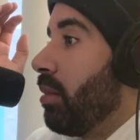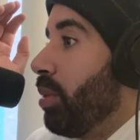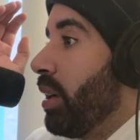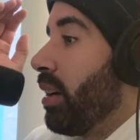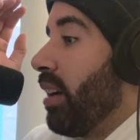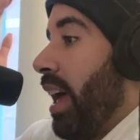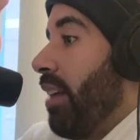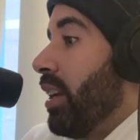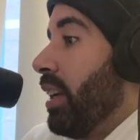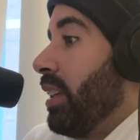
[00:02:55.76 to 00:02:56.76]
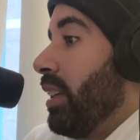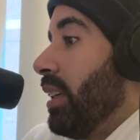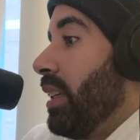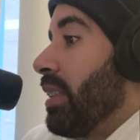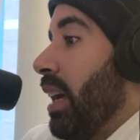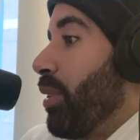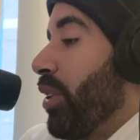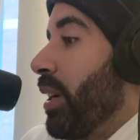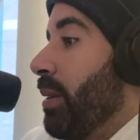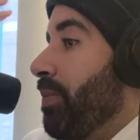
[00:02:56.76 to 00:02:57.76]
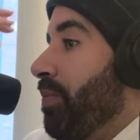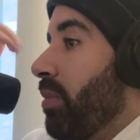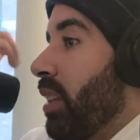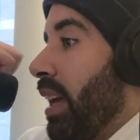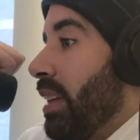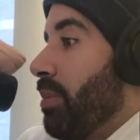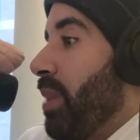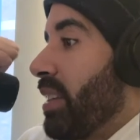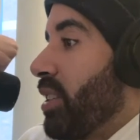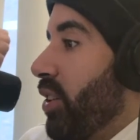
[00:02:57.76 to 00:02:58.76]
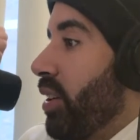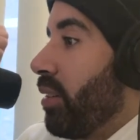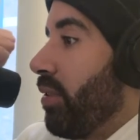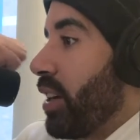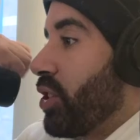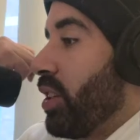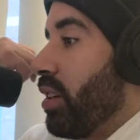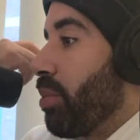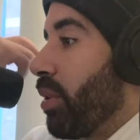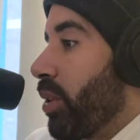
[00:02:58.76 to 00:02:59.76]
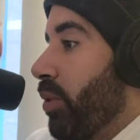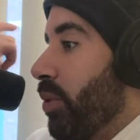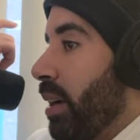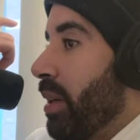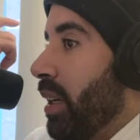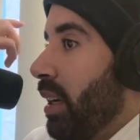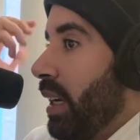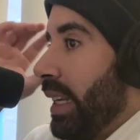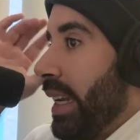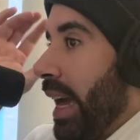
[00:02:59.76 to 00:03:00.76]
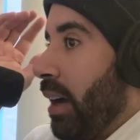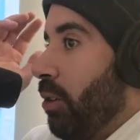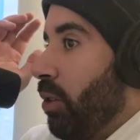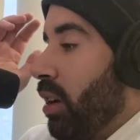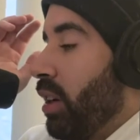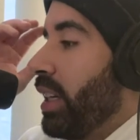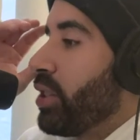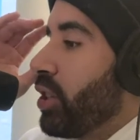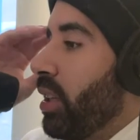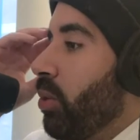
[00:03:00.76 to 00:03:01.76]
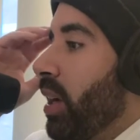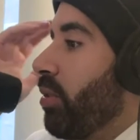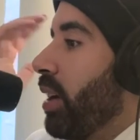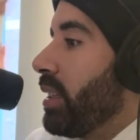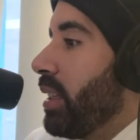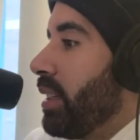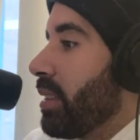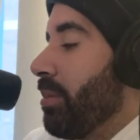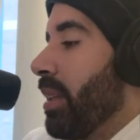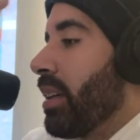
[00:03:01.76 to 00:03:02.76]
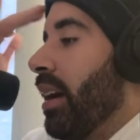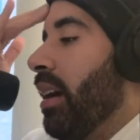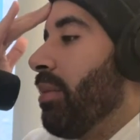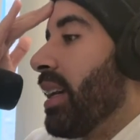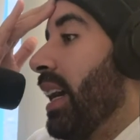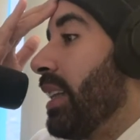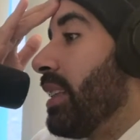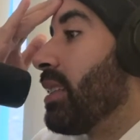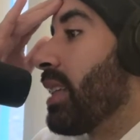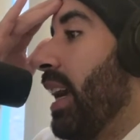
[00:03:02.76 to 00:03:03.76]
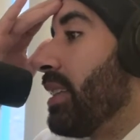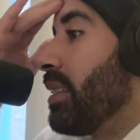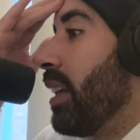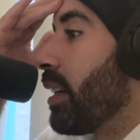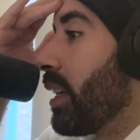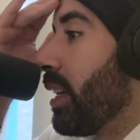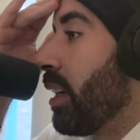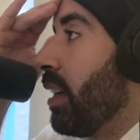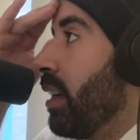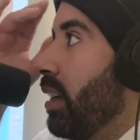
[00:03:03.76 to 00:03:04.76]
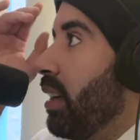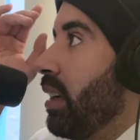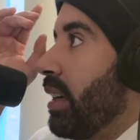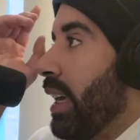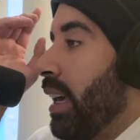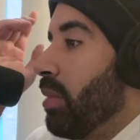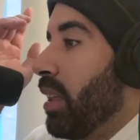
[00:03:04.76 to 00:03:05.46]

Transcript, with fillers: but evidently Tommy Fury has a bacterial infection and a broken rib. Now, initially, when I read this, I'm like, oh my God, this guy's ducking. Can't